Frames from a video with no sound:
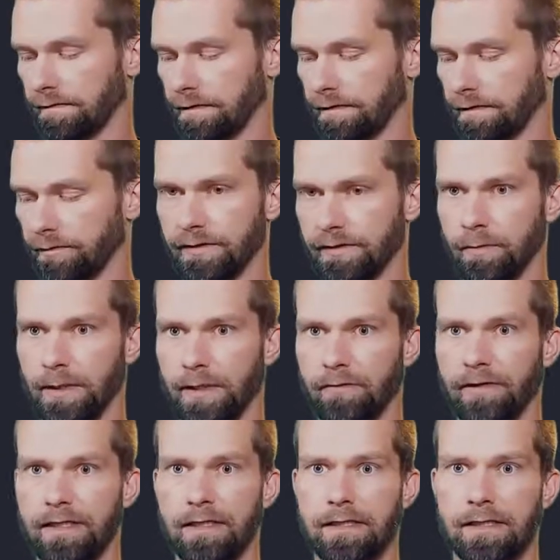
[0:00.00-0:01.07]
Judis. So when I
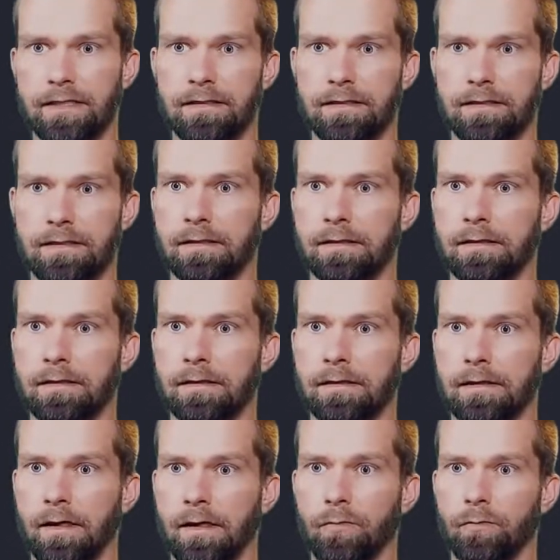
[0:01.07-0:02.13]
run this,
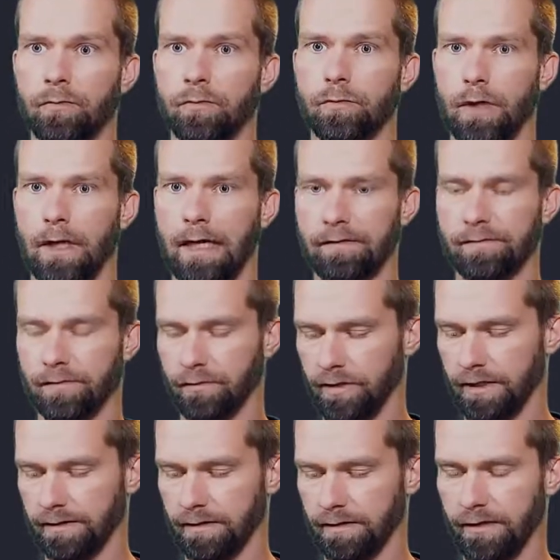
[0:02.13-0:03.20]
oh, I have to
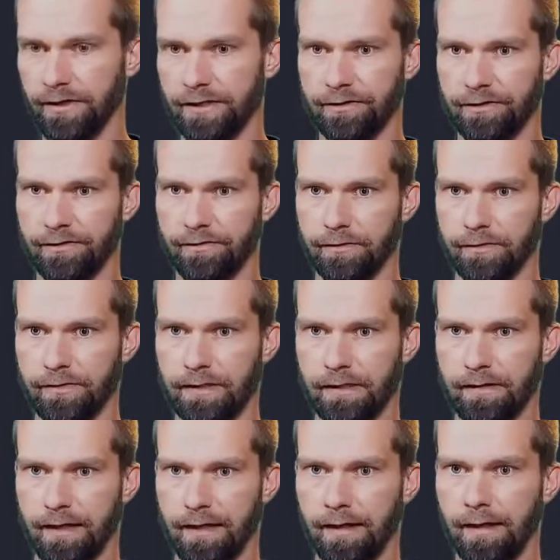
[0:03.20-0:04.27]
create the directory first, I
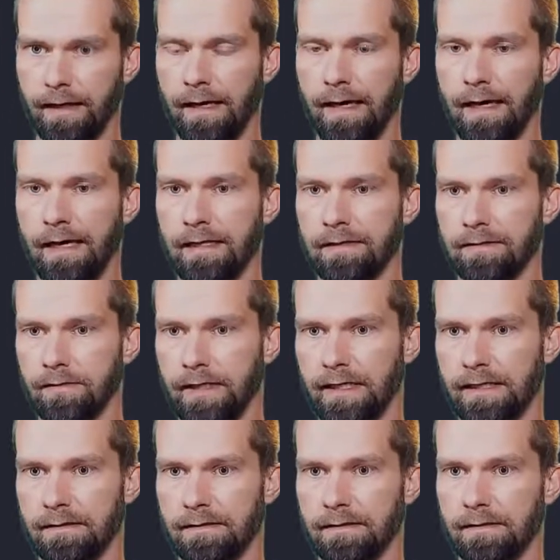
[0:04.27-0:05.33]
think. So
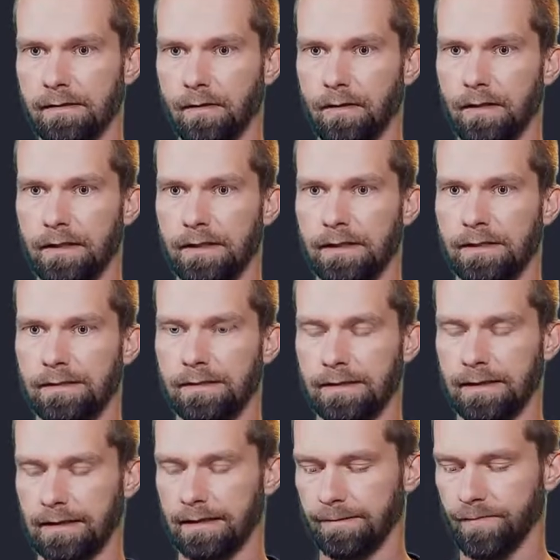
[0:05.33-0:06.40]
let's call it
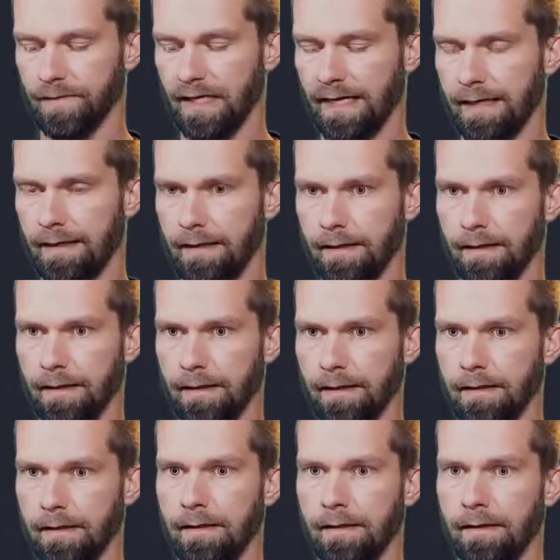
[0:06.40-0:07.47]
take
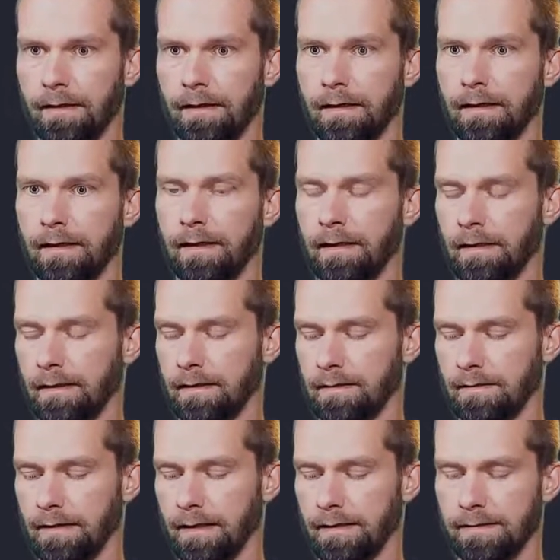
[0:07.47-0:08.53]

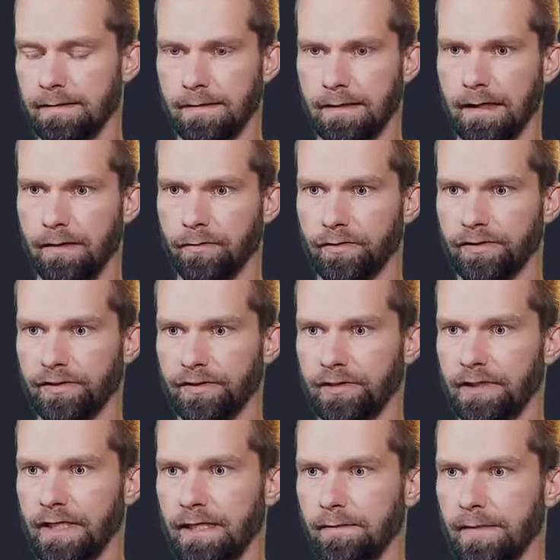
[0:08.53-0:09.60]
stats counter
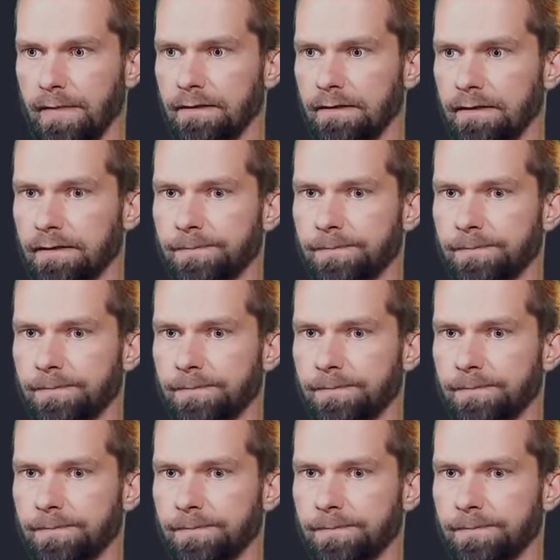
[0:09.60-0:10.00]
element.